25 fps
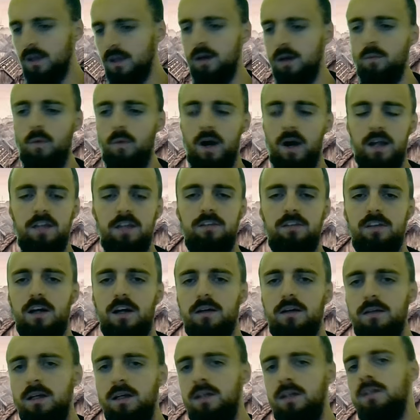And why is
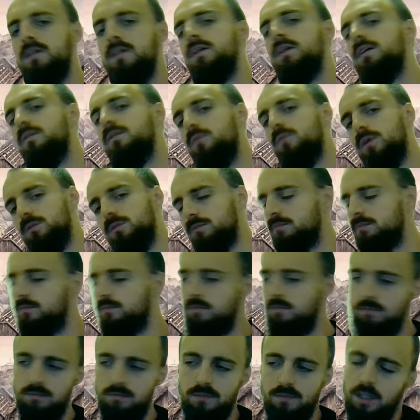that? Well,
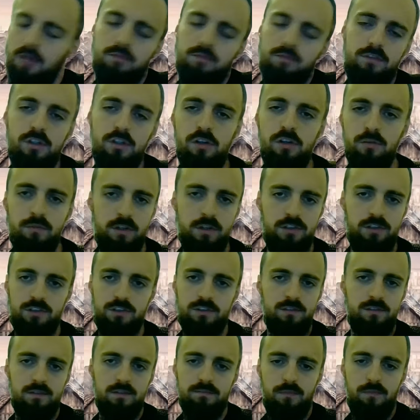you know,
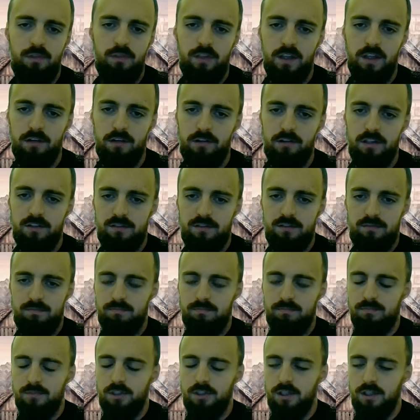numerous theories
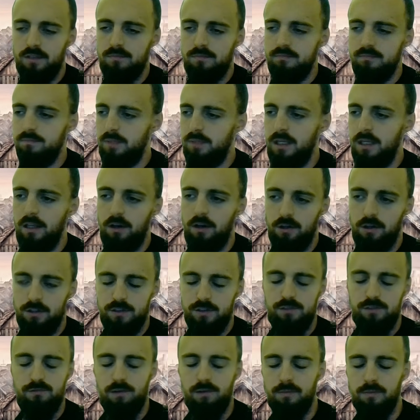can be
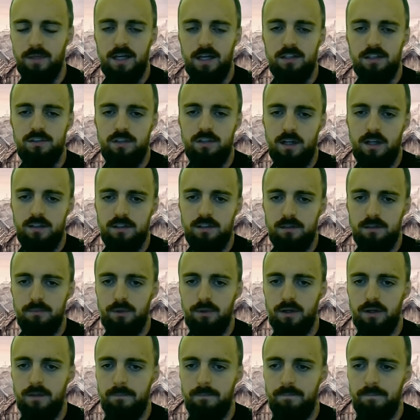launched from that starting
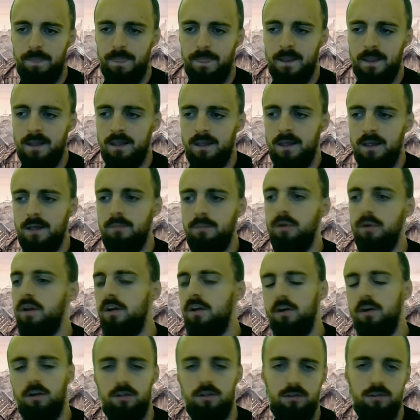point. But
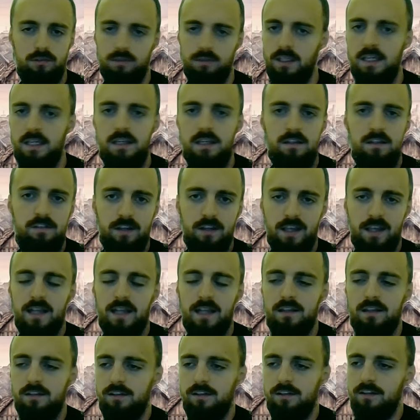it all leads
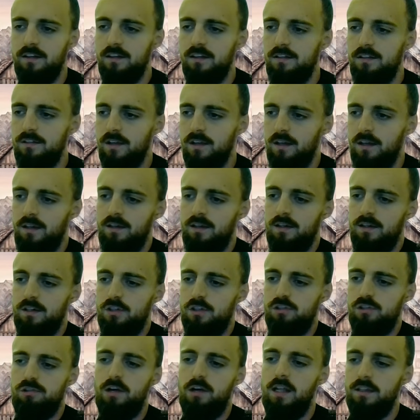again to these
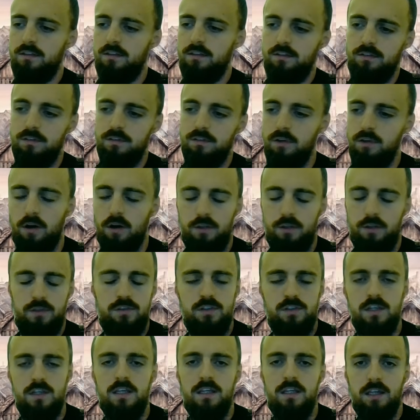trans North
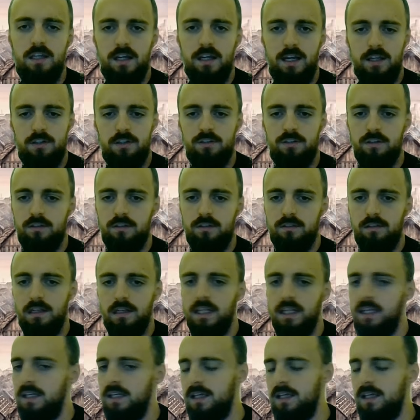Sea connections
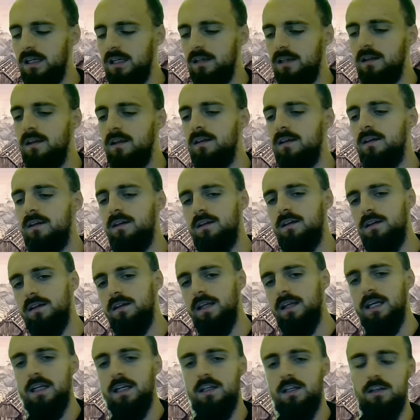linking
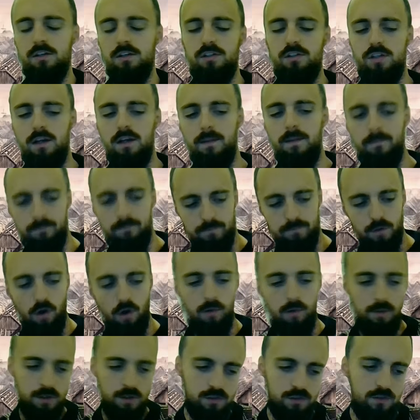Lincolnshire
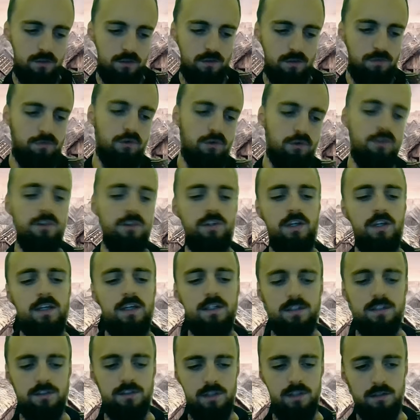almost as a
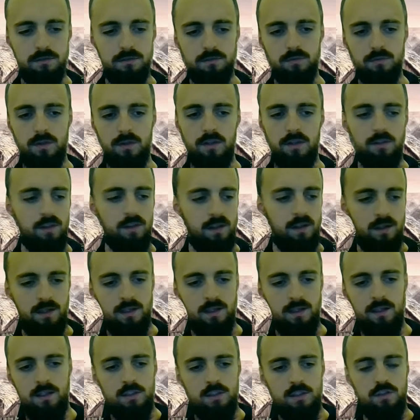frontier zone with
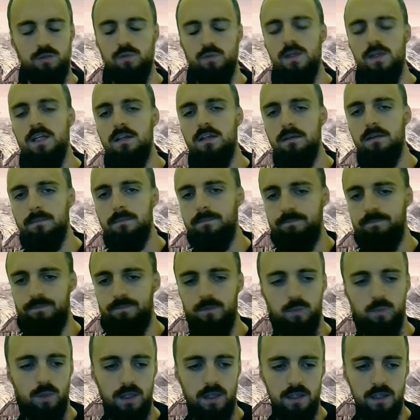Sweden,
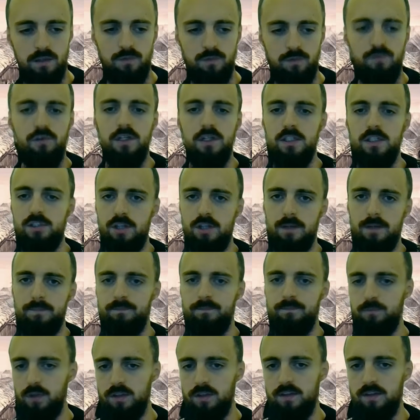with Frisia,
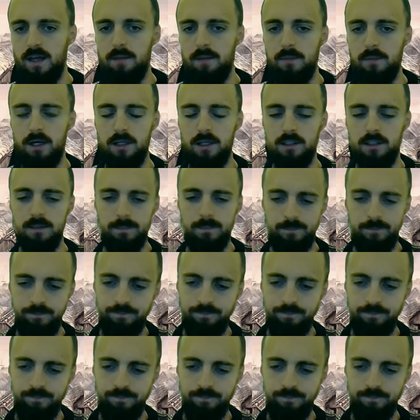with Denmark.